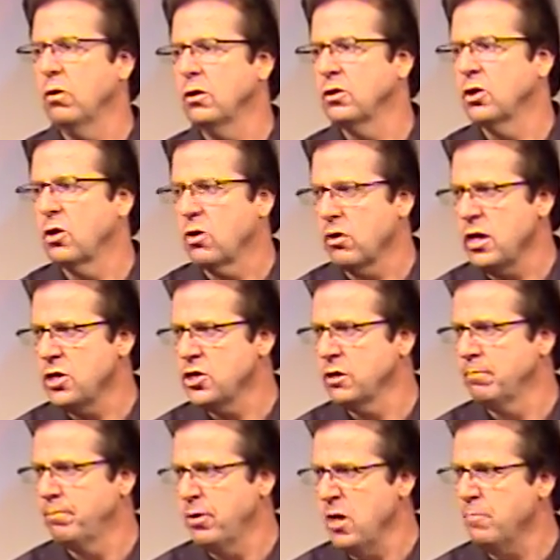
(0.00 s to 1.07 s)
the Grecian
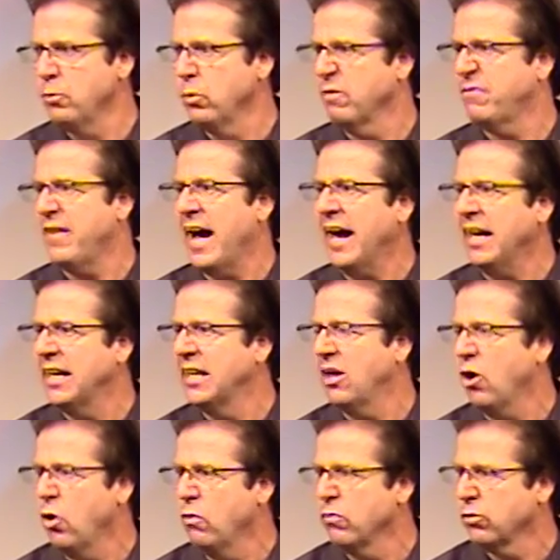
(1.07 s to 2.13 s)
people were finally
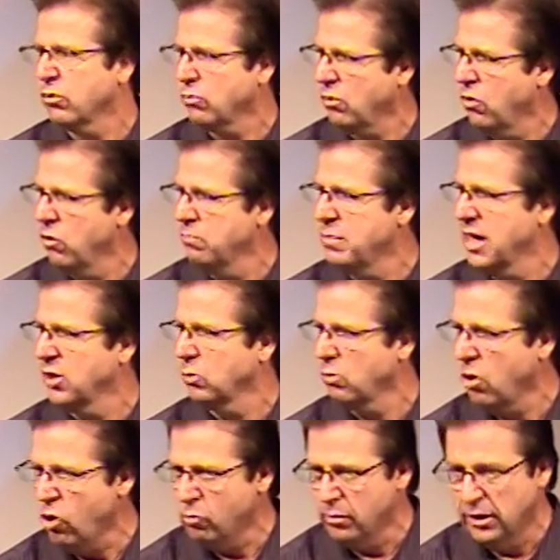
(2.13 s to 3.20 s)
overthrown by the
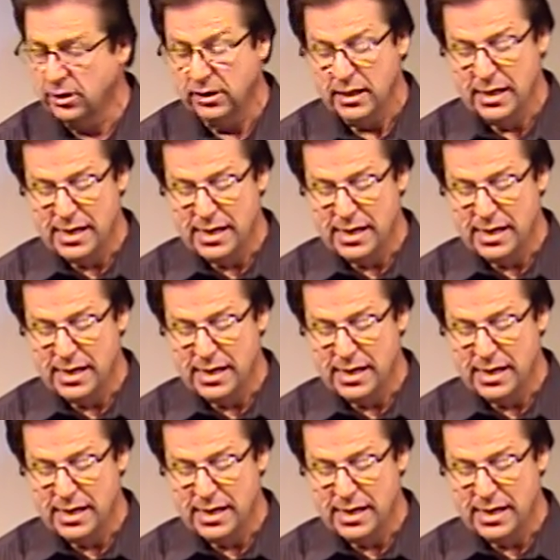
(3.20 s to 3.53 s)
Romans